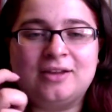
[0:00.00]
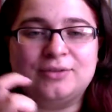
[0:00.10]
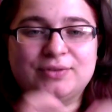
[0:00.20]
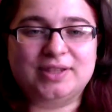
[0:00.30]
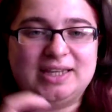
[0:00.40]

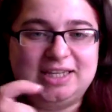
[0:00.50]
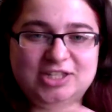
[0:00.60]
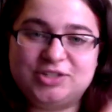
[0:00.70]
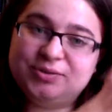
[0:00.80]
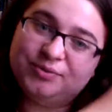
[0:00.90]
for
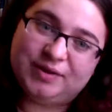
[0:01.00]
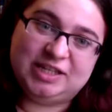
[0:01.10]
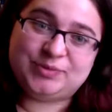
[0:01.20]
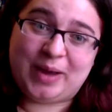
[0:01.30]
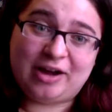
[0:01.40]
each
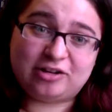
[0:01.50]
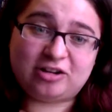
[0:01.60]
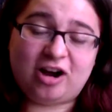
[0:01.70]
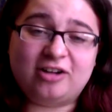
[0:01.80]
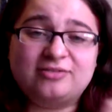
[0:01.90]

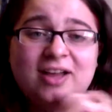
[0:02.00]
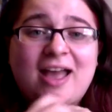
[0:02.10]
paragraph,